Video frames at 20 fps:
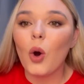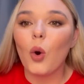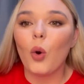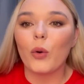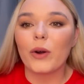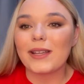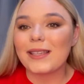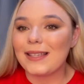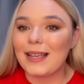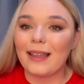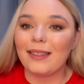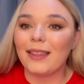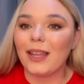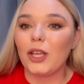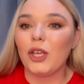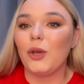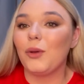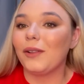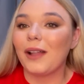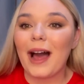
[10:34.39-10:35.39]
or a scent that
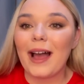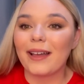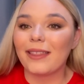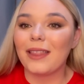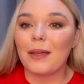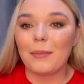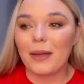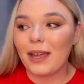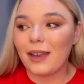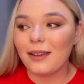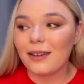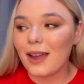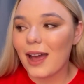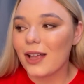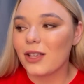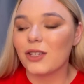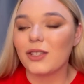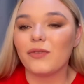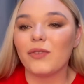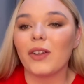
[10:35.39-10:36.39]
you like them in, I
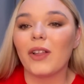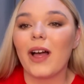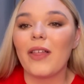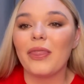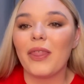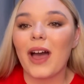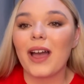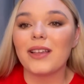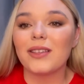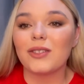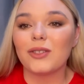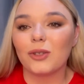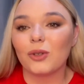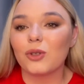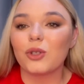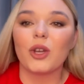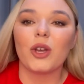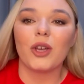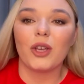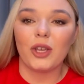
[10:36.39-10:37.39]
just feel like that is
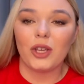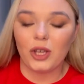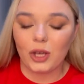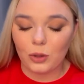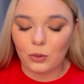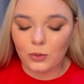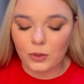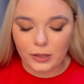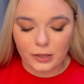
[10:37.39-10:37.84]
such a cute